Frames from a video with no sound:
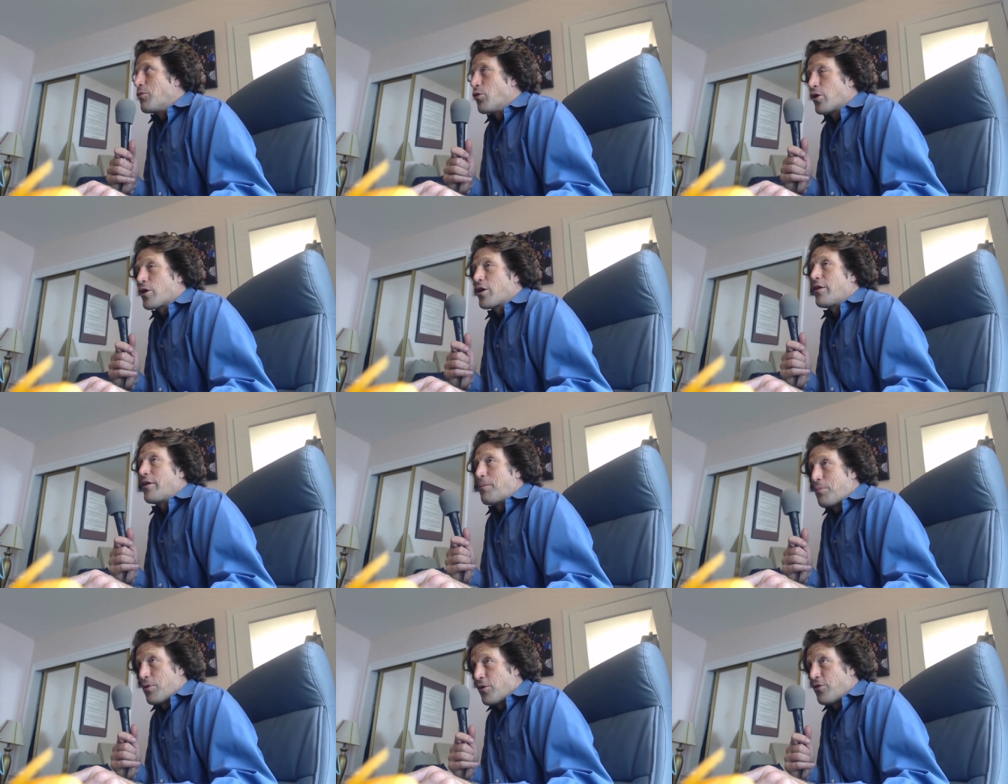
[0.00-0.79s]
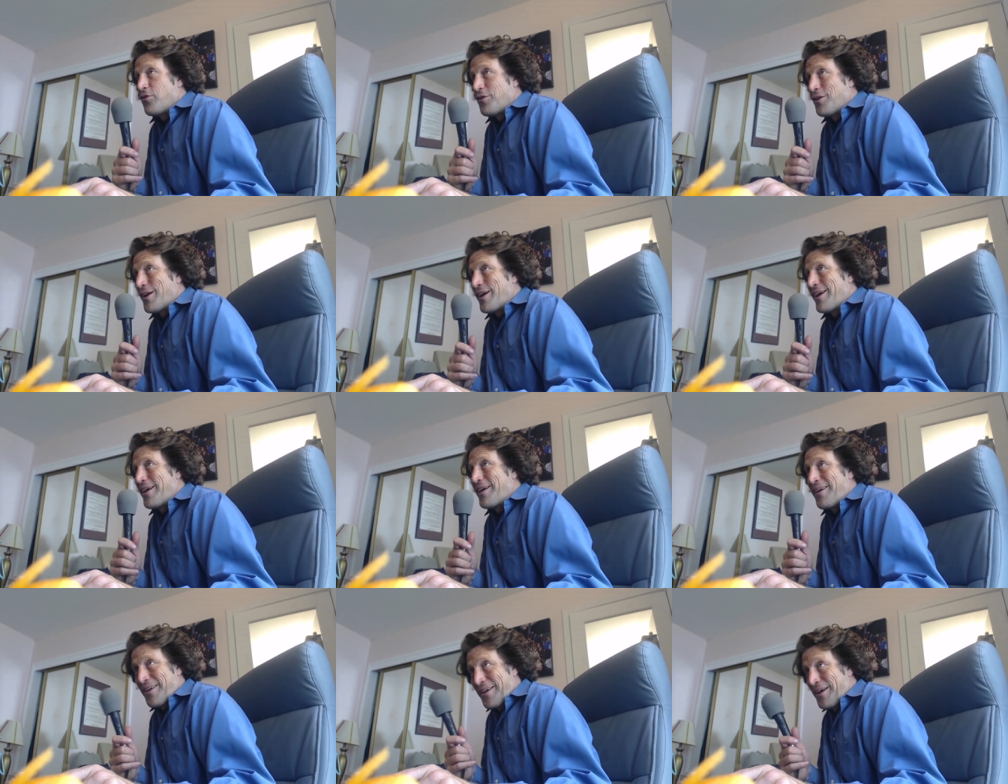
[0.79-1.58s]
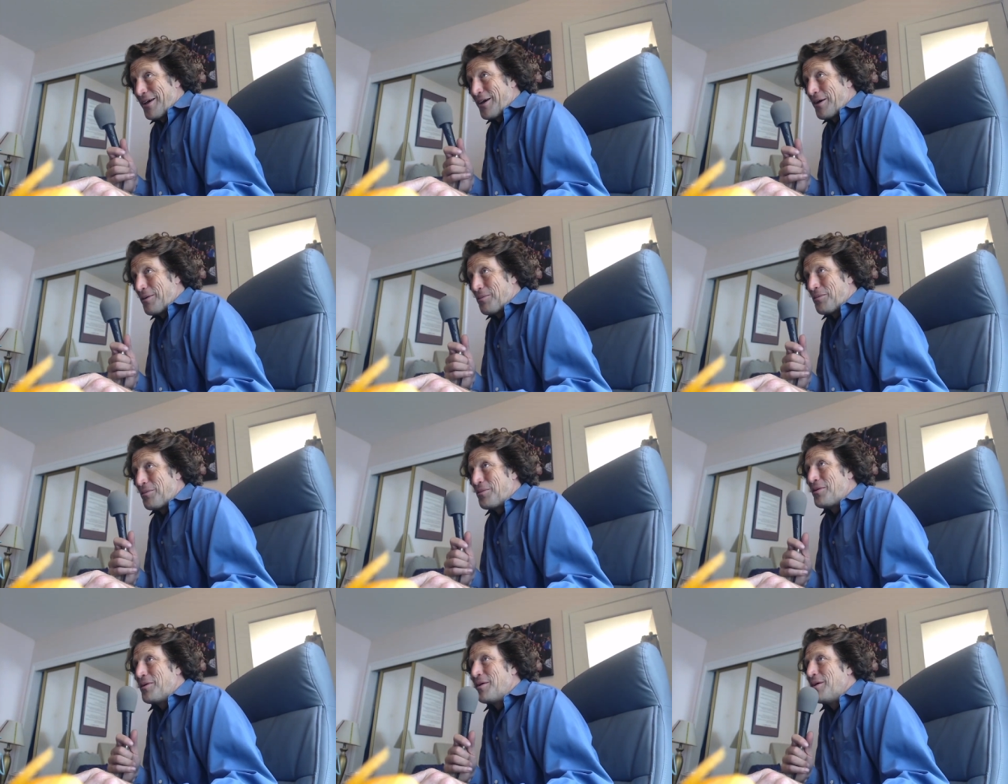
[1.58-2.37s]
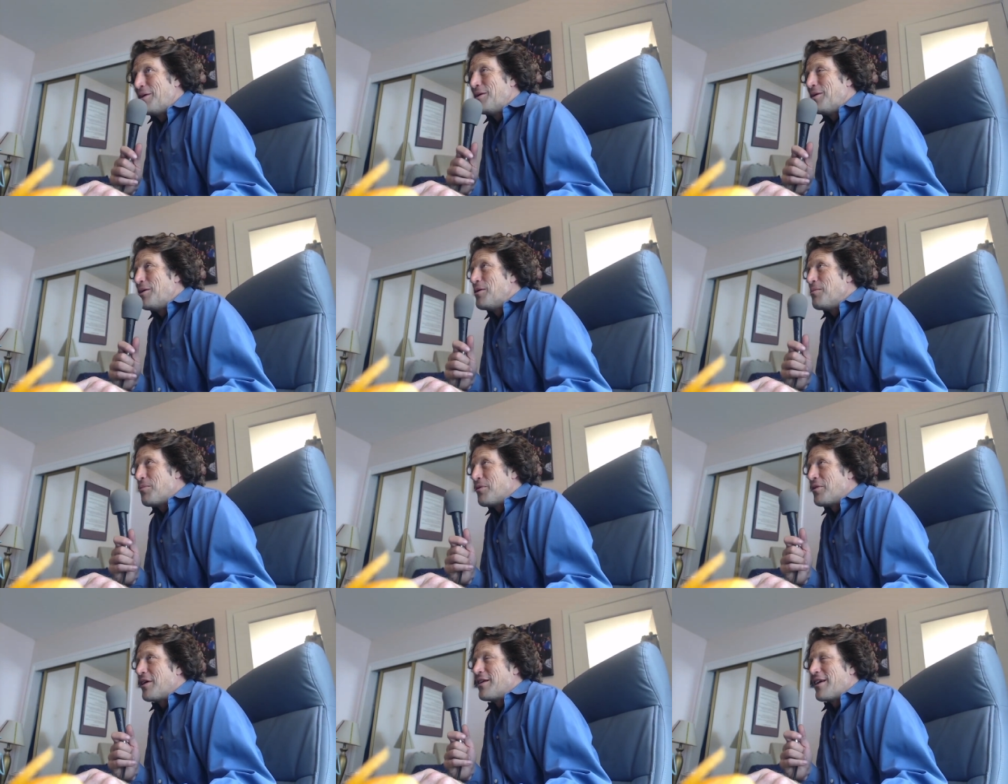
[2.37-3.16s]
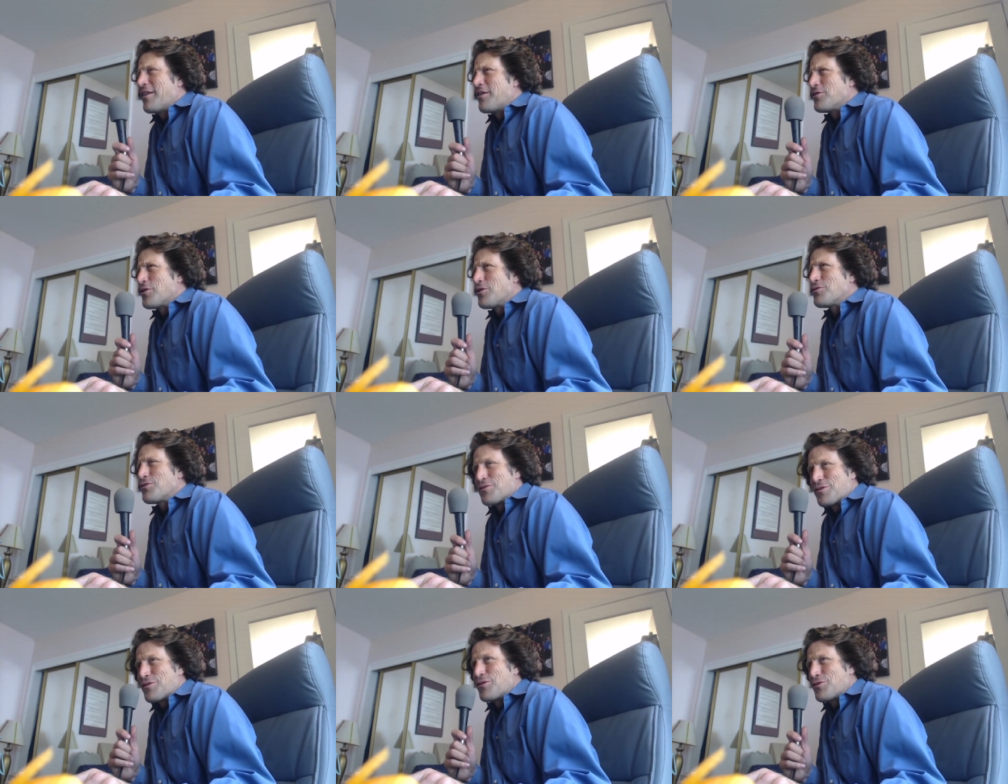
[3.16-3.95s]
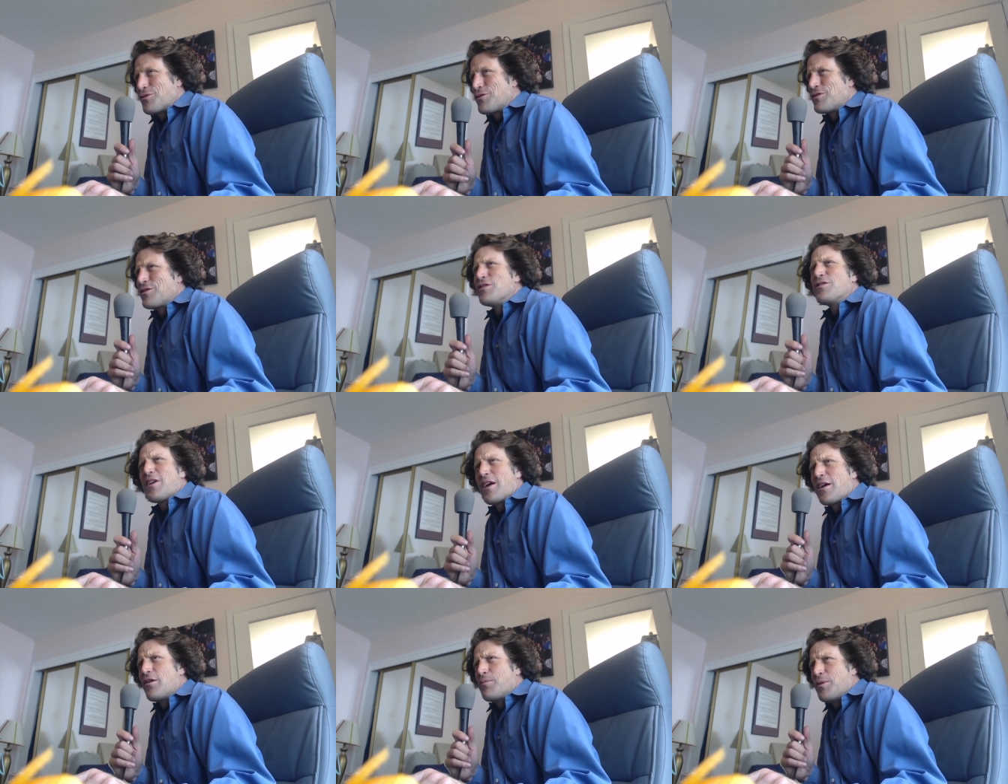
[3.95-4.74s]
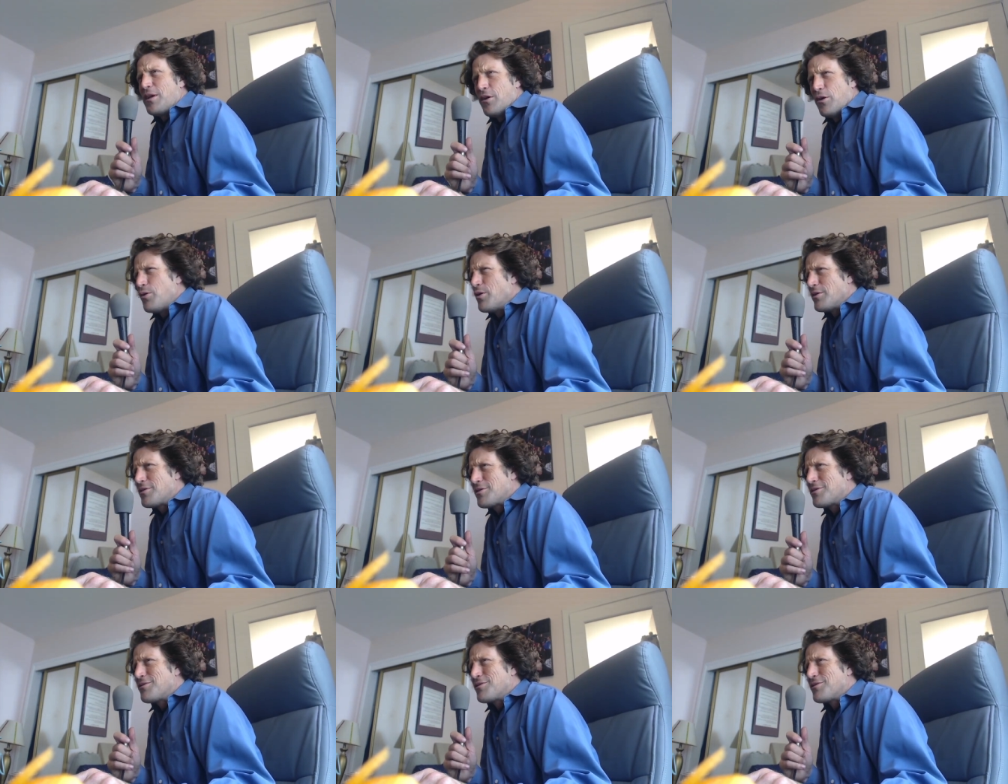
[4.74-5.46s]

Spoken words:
on the person that but then, there's also this desire to be noticed.